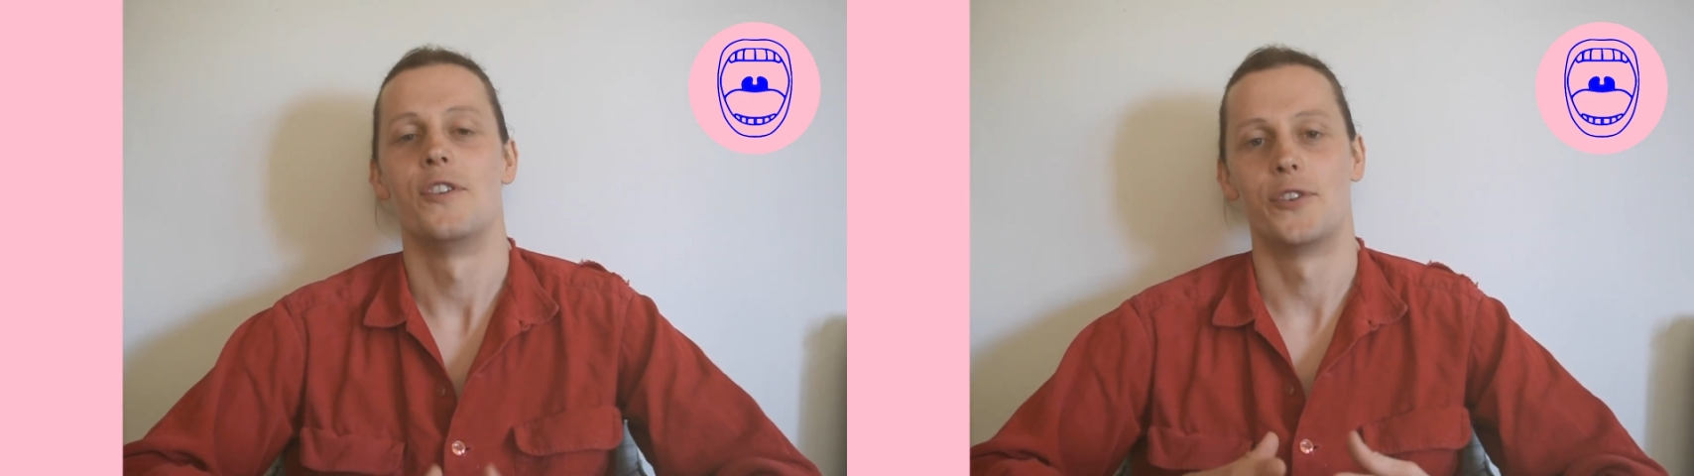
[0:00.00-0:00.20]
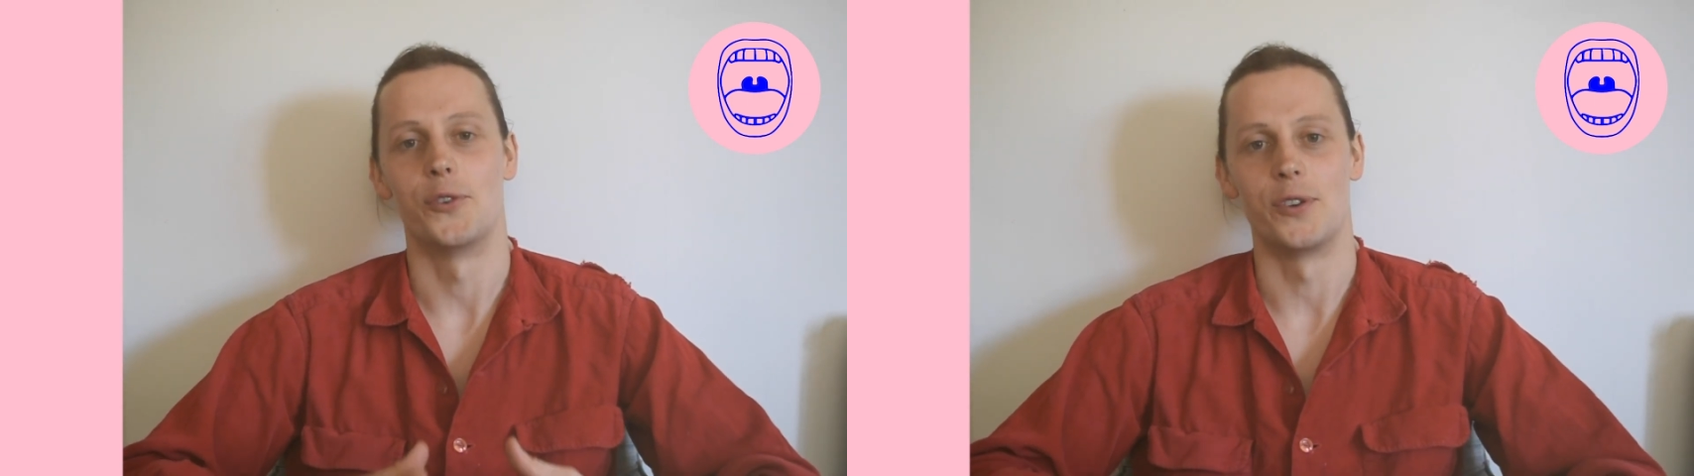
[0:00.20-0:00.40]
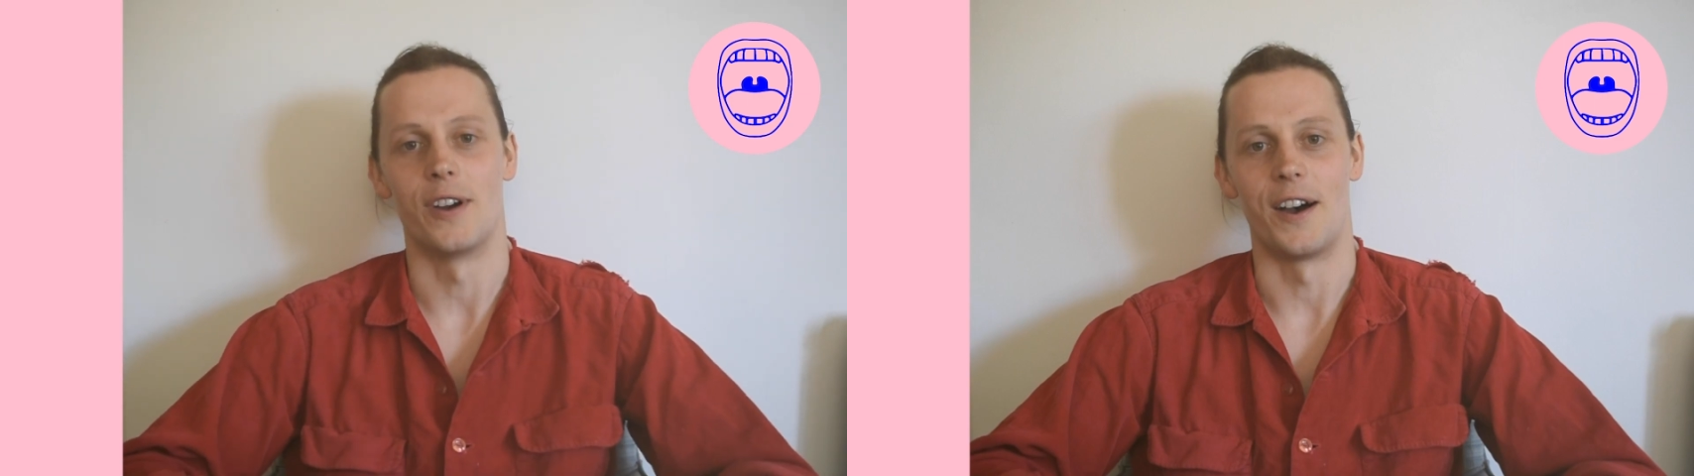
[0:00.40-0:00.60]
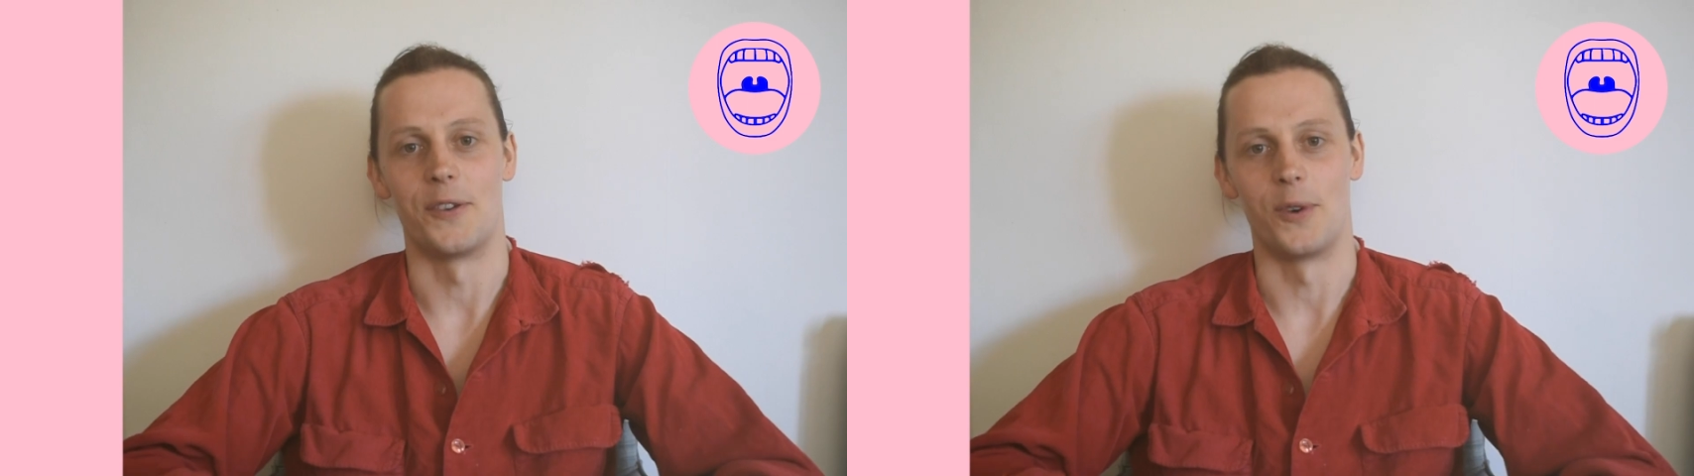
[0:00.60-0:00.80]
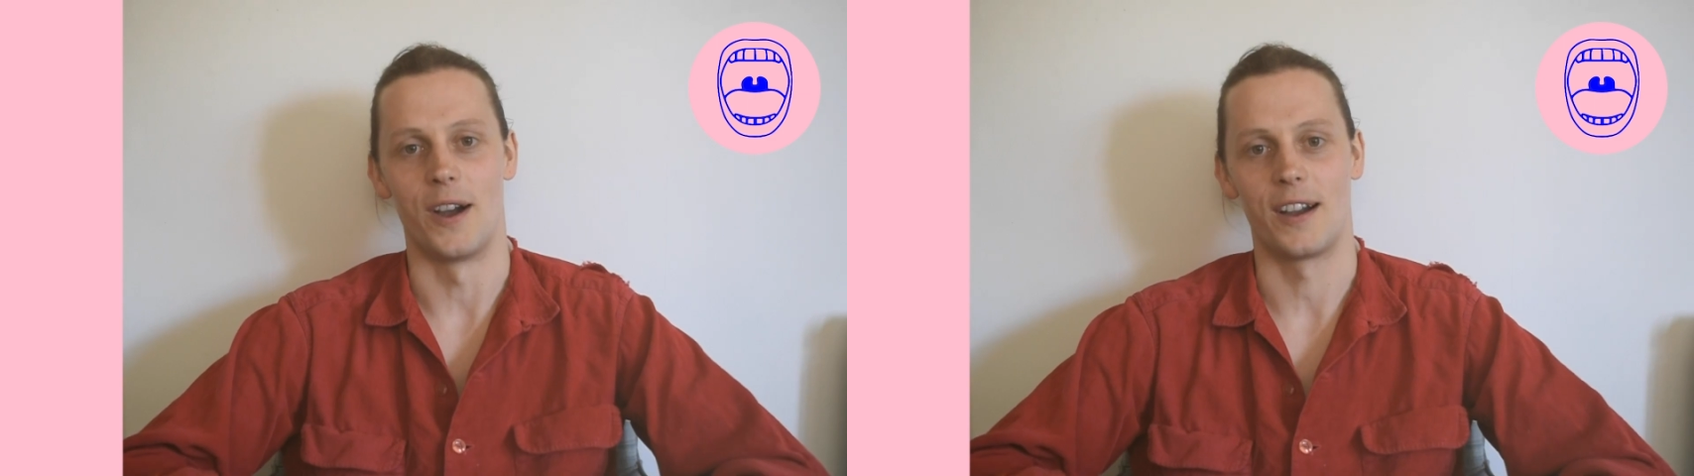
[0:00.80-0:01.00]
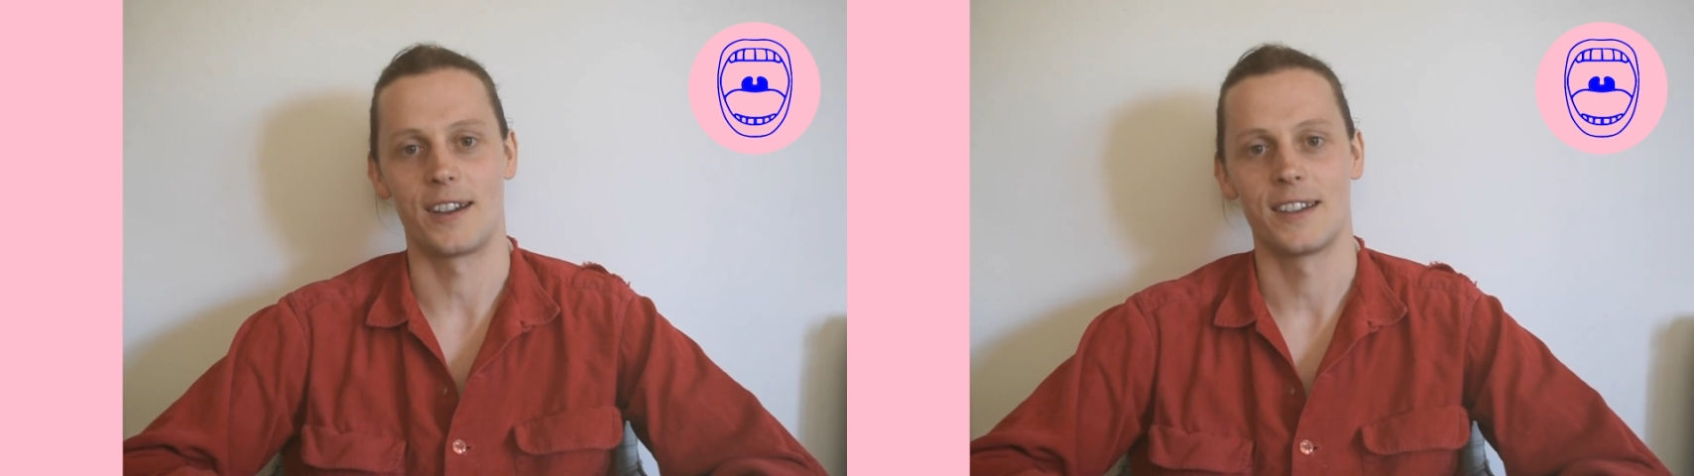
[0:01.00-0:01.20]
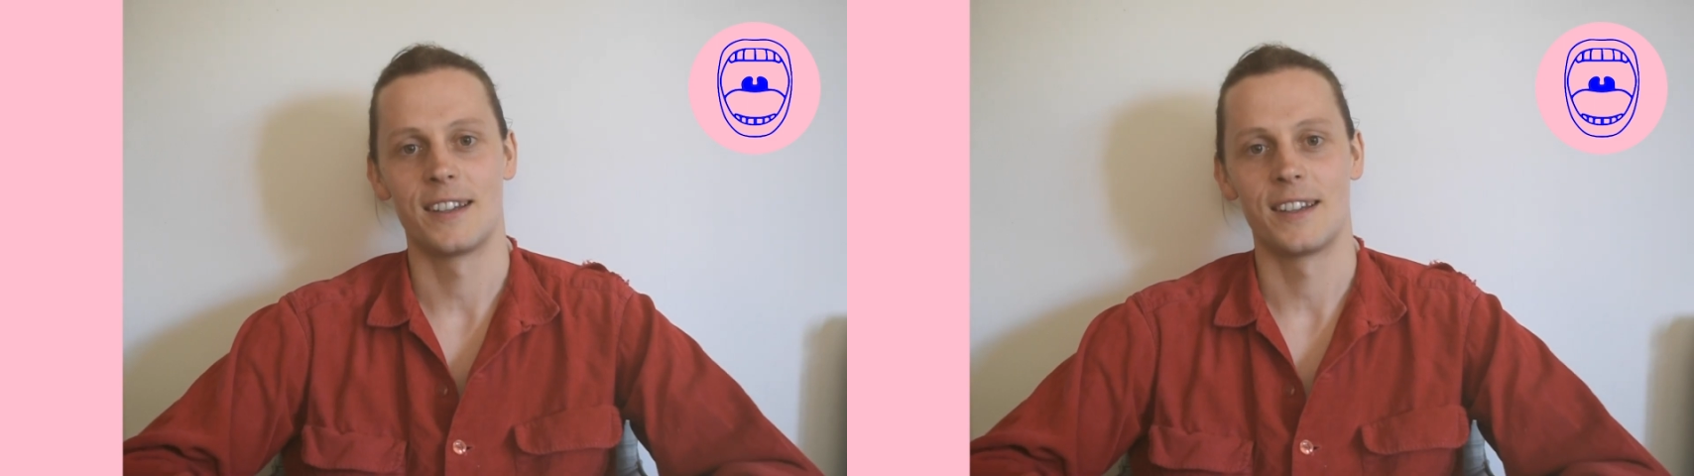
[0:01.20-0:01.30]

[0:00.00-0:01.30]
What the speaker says: for all your hard work.